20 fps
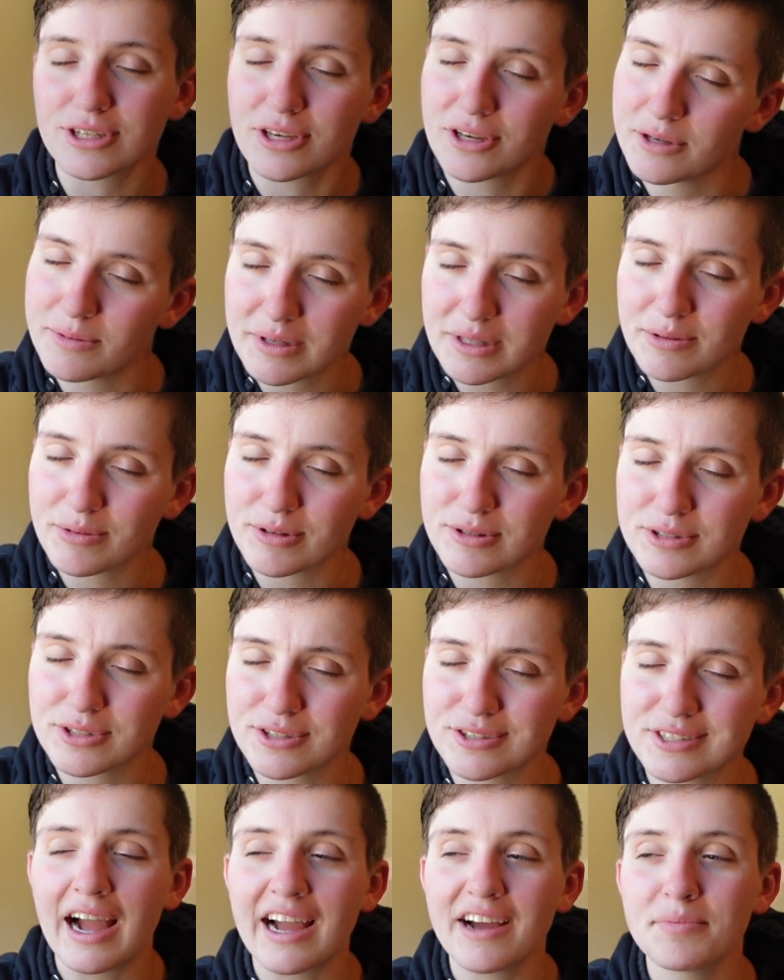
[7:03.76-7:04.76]
It could be the
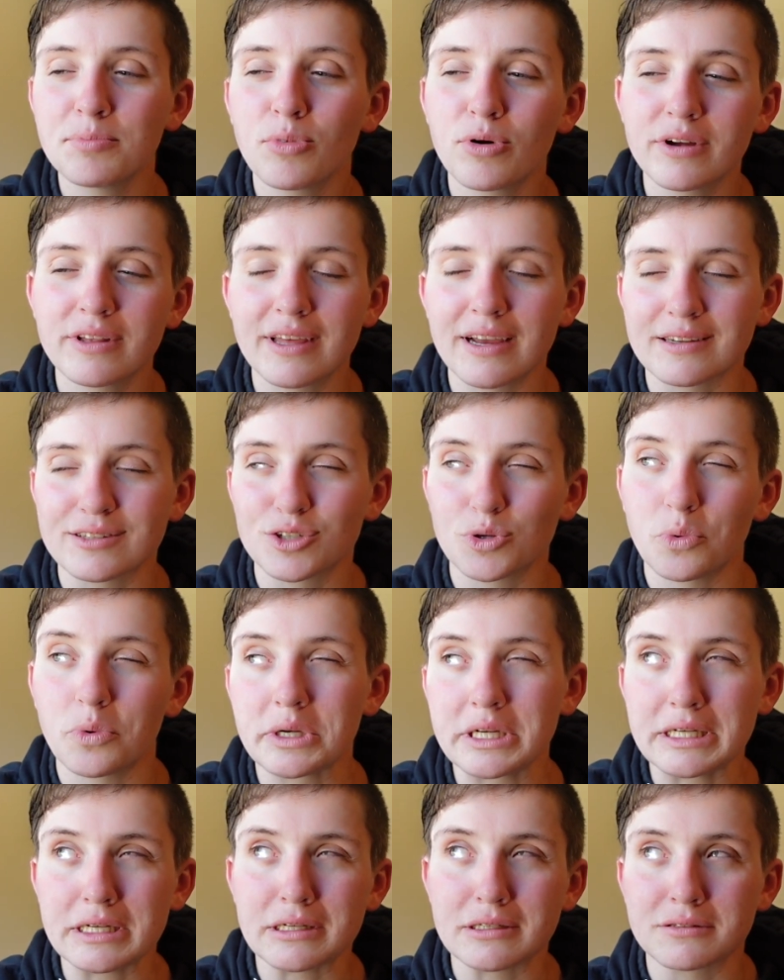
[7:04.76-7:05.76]
Roosters. I have more like
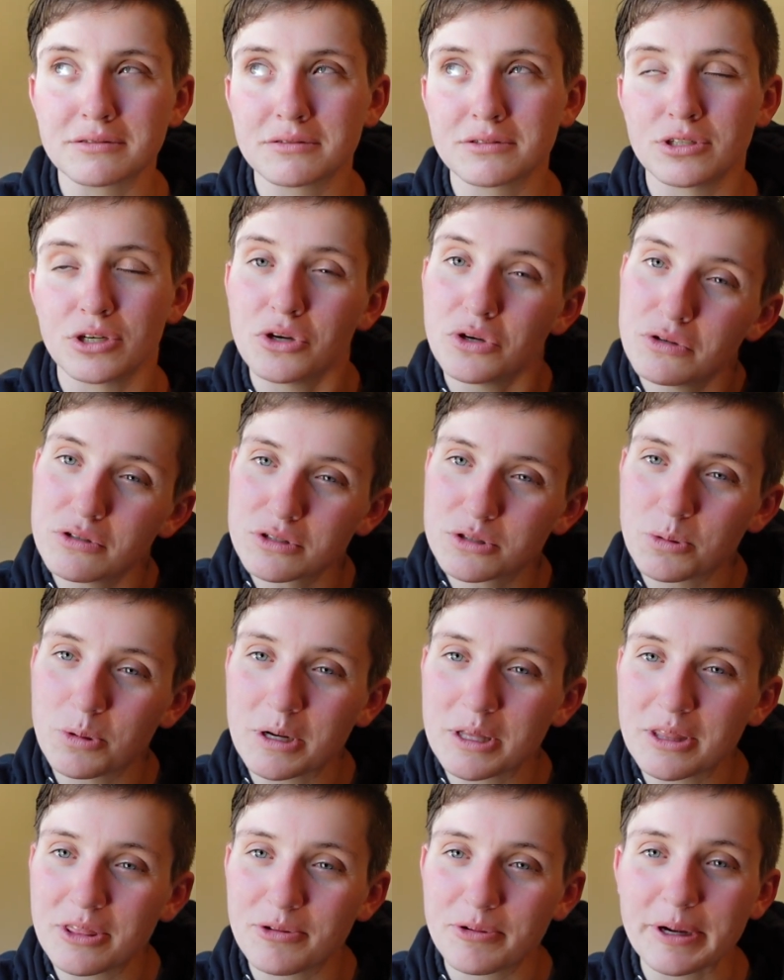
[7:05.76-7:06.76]
22,
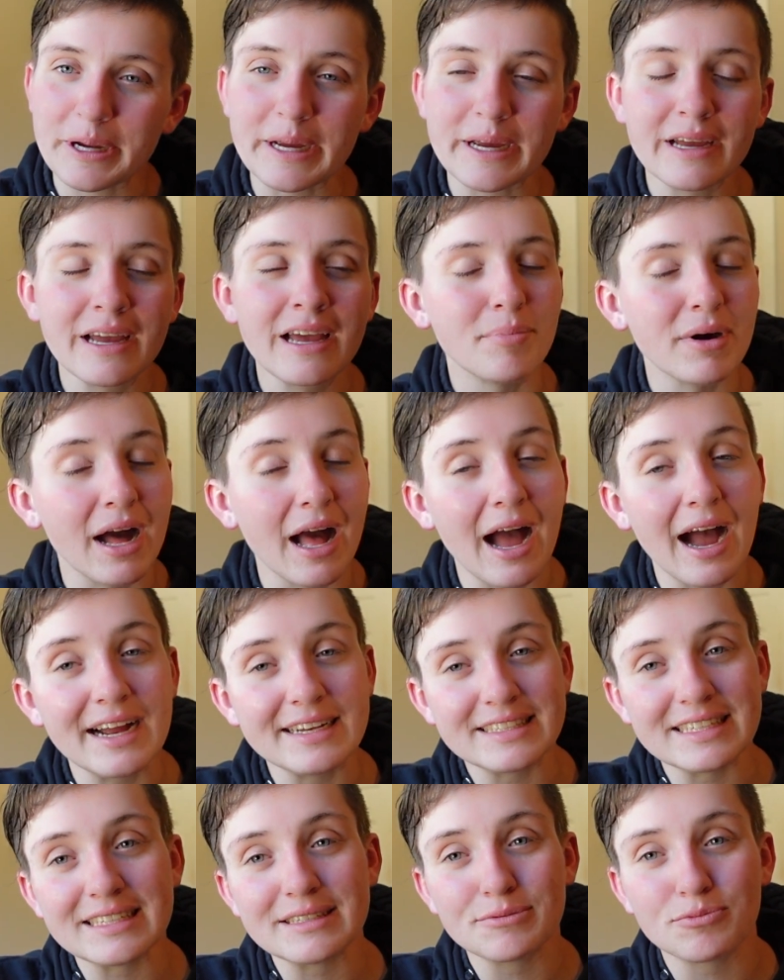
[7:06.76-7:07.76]
23, but I
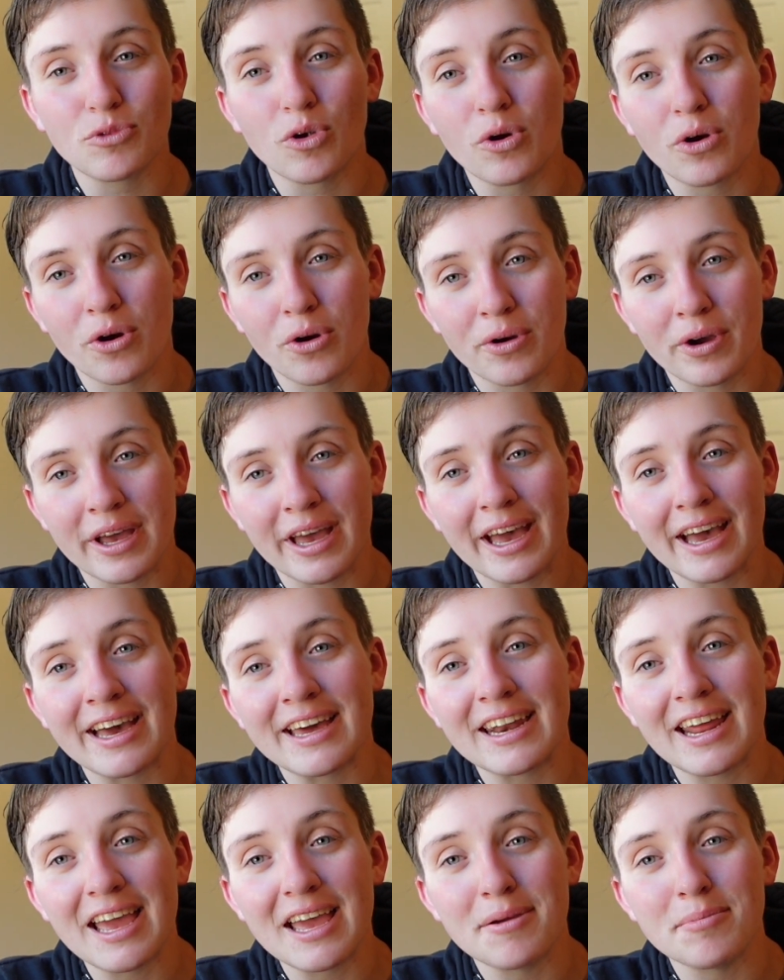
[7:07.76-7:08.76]
did go
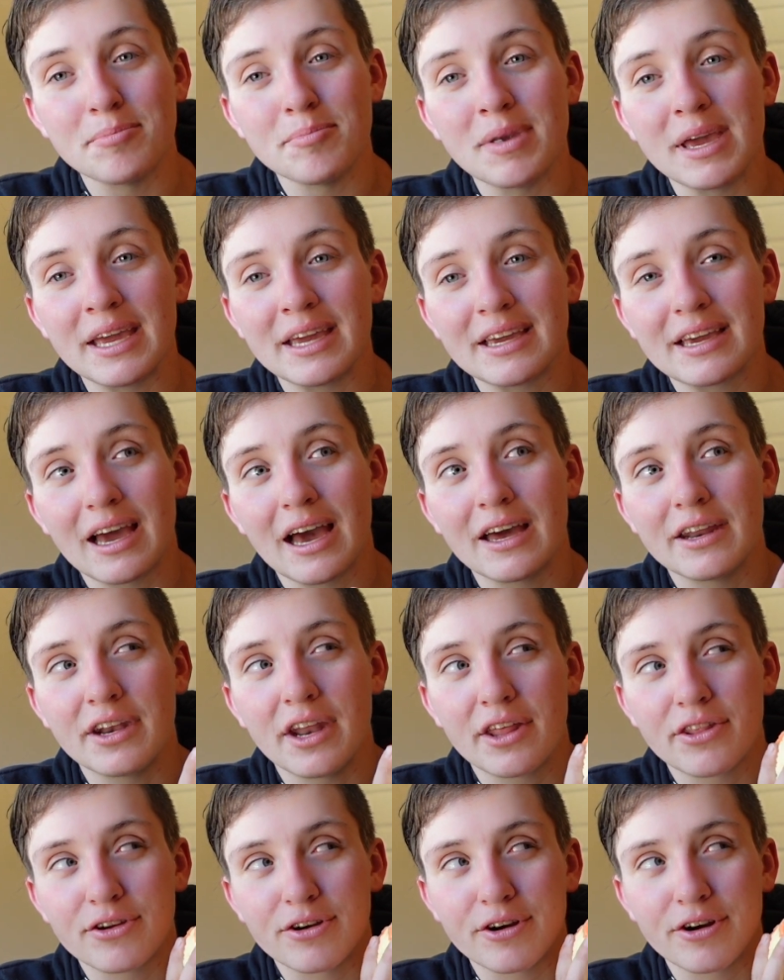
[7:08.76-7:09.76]
ahead and make
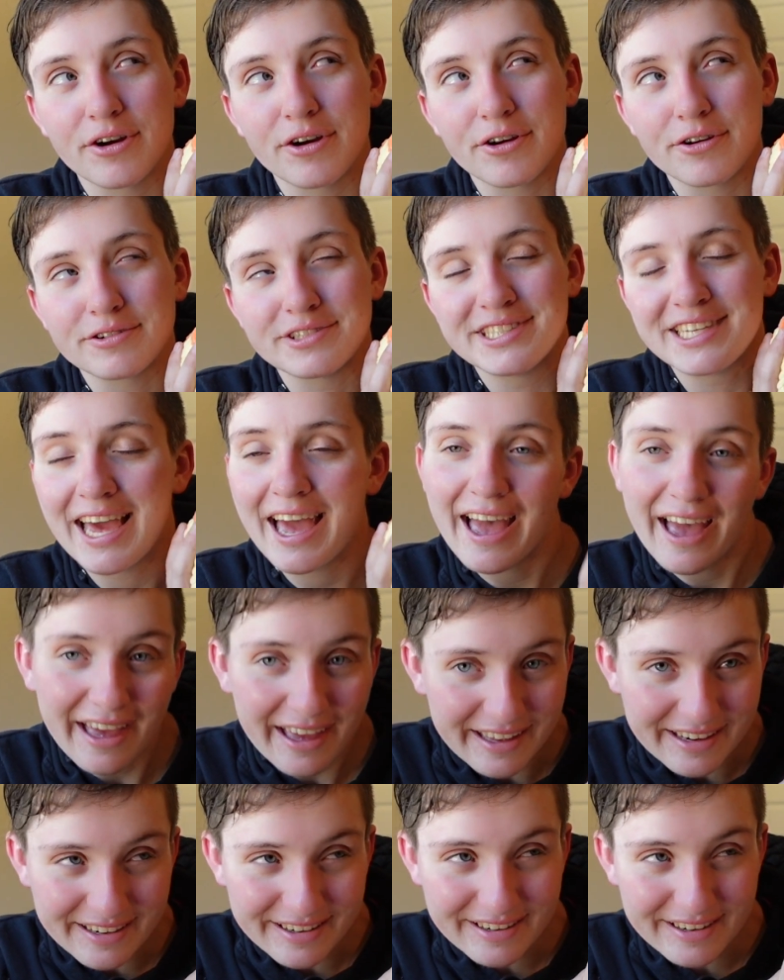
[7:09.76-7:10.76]
another
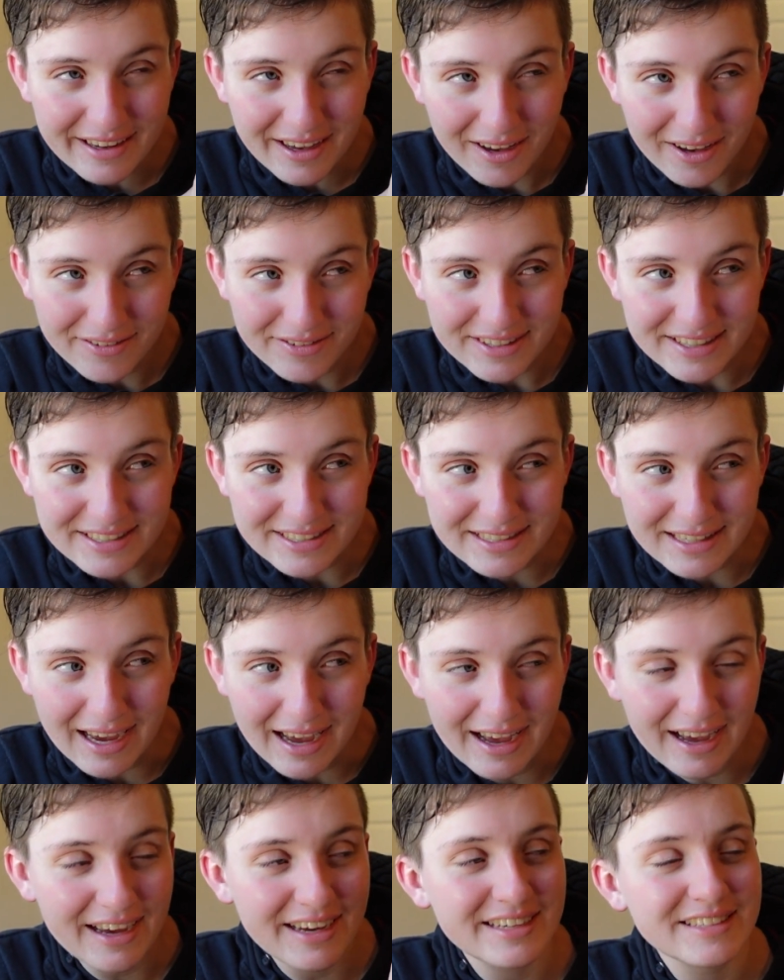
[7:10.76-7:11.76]
10 of these
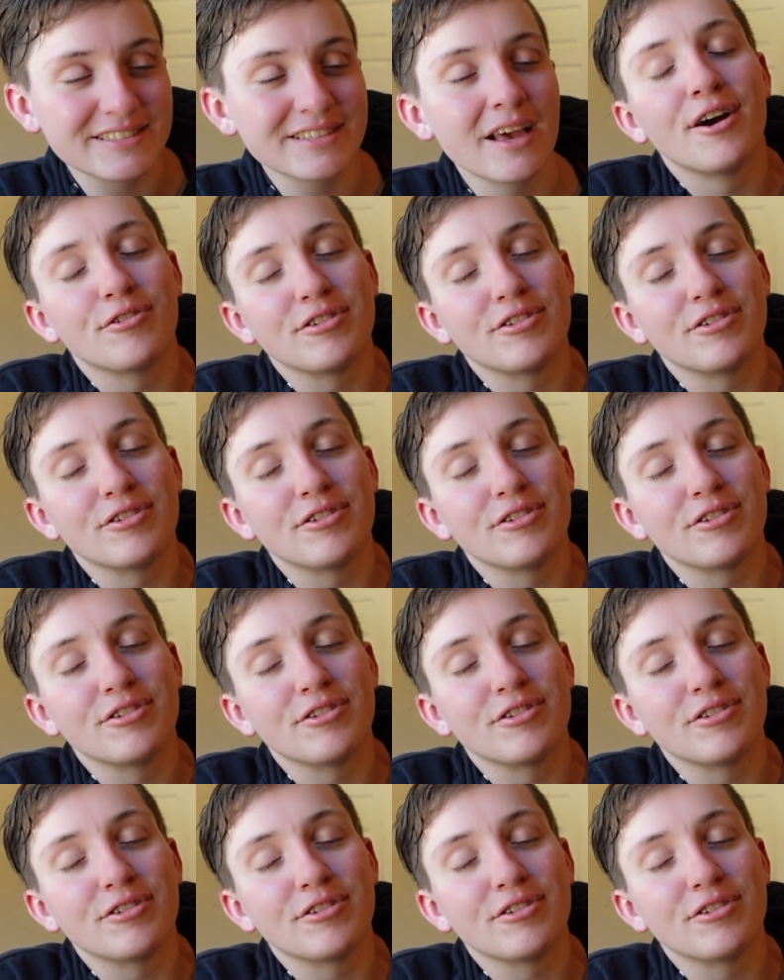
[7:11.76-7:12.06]
guys,